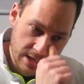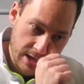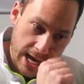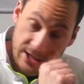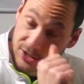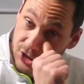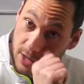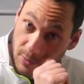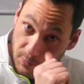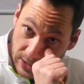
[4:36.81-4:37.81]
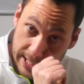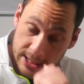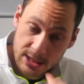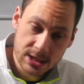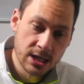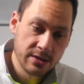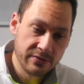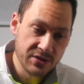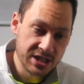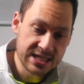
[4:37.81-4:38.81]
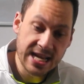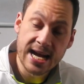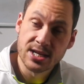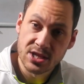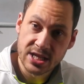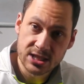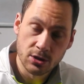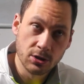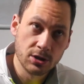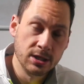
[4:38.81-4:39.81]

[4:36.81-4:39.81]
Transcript: and the German players for the stand that they took.